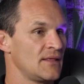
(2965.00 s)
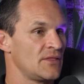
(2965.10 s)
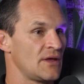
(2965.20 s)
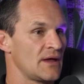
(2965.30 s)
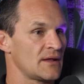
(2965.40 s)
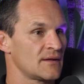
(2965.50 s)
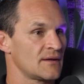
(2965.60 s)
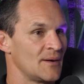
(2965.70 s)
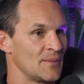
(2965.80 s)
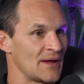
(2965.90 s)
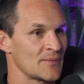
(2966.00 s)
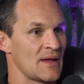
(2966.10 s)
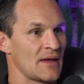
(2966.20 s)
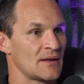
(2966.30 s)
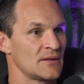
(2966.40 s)
that I'm like,
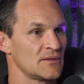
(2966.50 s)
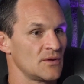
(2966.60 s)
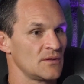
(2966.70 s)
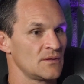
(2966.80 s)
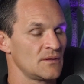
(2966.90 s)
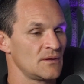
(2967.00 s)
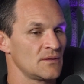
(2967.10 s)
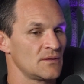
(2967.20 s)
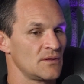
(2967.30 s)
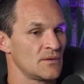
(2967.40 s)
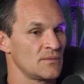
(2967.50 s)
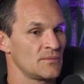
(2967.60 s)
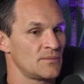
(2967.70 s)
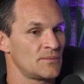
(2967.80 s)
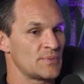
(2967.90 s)
man, the
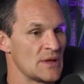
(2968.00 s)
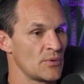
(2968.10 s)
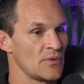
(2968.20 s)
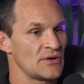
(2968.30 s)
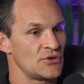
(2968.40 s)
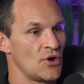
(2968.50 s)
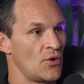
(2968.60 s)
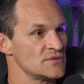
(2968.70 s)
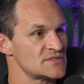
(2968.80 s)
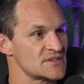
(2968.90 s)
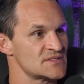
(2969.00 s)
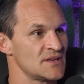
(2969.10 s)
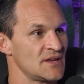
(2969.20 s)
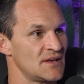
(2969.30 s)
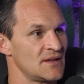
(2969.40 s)
people that don't
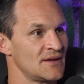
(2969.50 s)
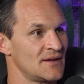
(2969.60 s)
succeed.